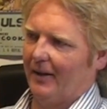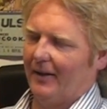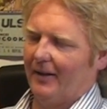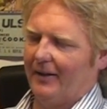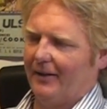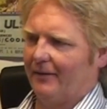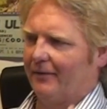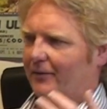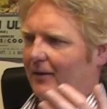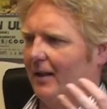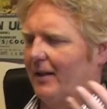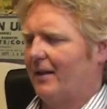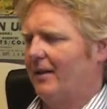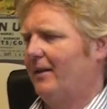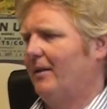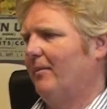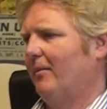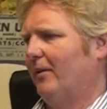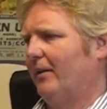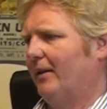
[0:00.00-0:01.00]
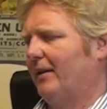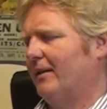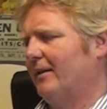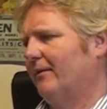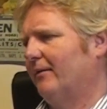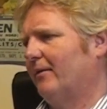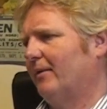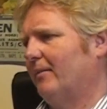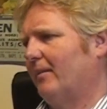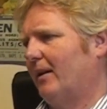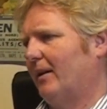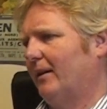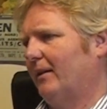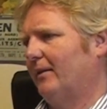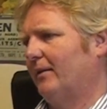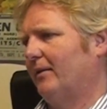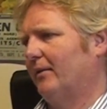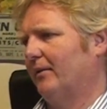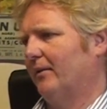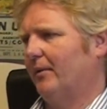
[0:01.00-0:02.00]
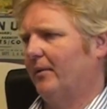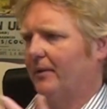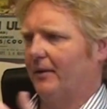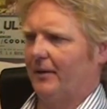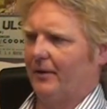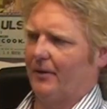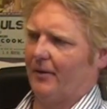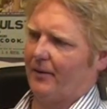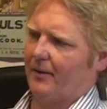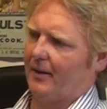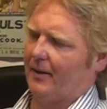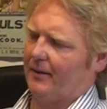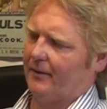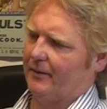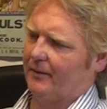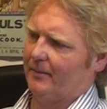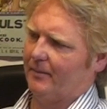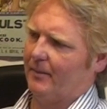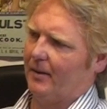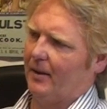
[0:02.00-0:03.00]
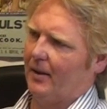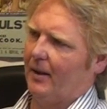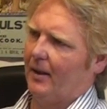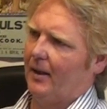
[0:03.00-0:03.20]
The fracking communities in Fermanagh and Tyrone and North Antrim